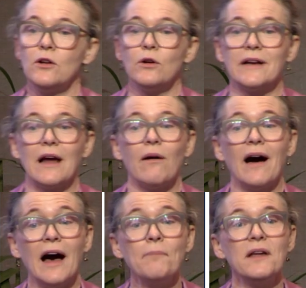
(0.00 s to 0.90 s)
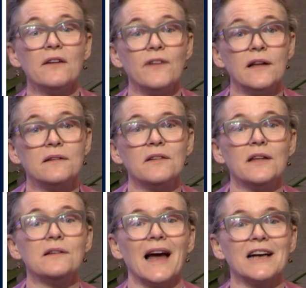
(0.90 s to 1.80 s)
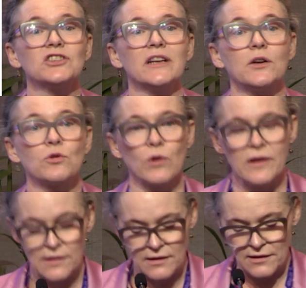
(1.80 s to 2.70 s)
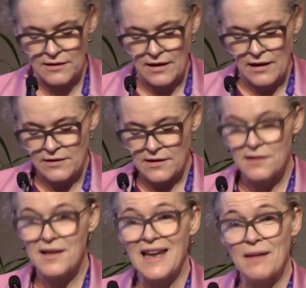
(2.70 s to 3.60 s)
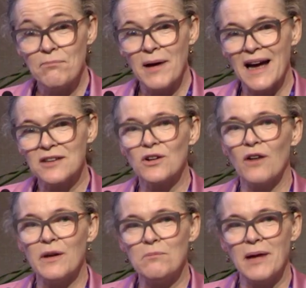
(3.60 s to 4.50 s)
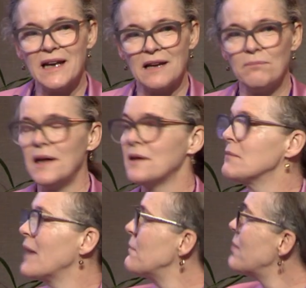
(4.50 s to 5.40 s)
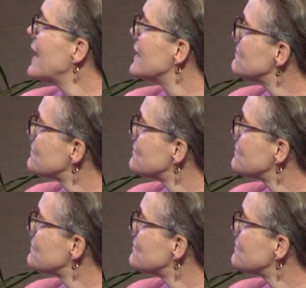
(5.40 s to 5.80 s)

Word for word: you look at our RPFS, this actually crosses. This is the impact of embedding PSMA PET